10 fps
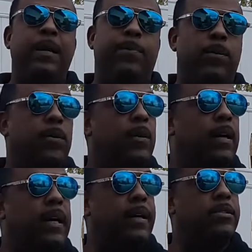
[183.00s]
people,
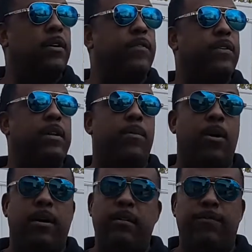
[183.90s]
so if you're in the
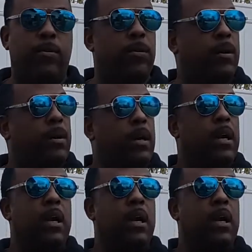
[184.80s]
market for